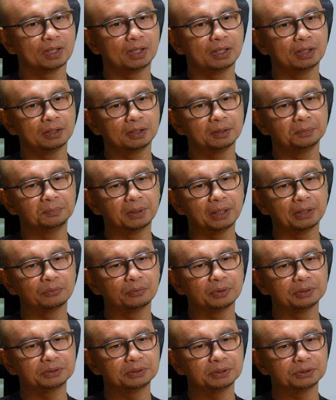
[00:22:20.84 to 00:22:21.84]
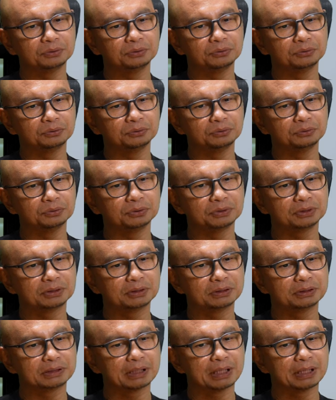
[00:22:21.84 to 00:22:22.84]
uh, i wanted to
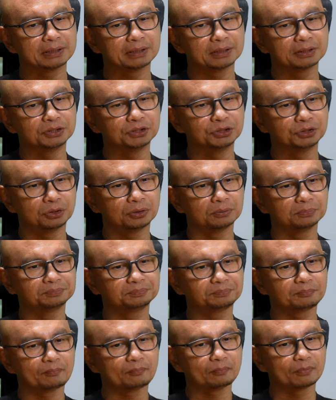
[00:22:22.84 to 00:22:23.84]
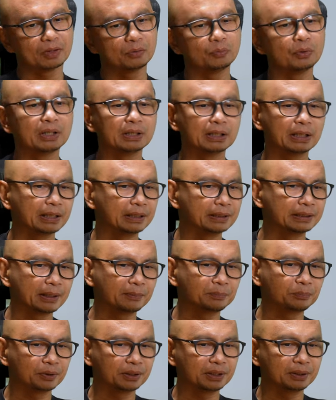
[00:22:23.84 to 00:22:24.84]
start a shop well, at
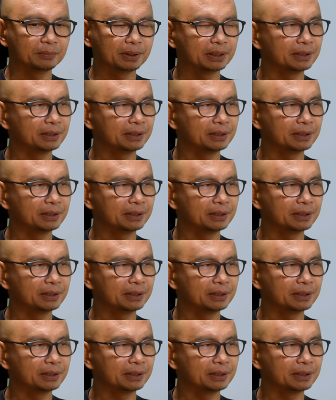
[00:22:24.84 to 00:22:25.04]
that point in